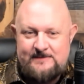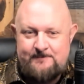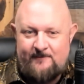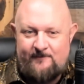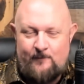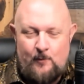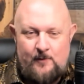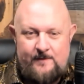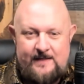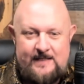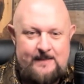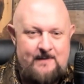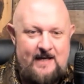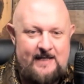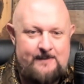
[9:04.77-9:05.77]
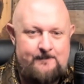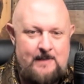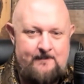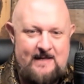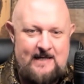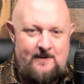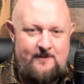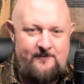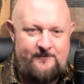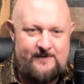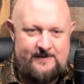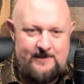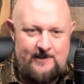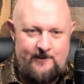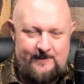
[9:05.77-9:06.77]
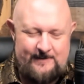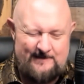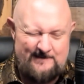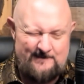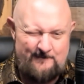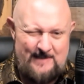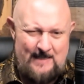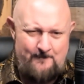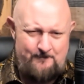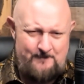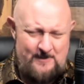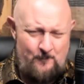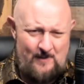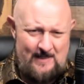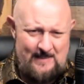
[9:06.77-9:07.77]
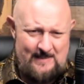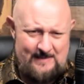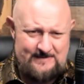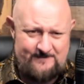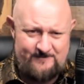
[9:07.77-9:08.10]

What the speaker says: before they come out of my mouth and going, would that be wise?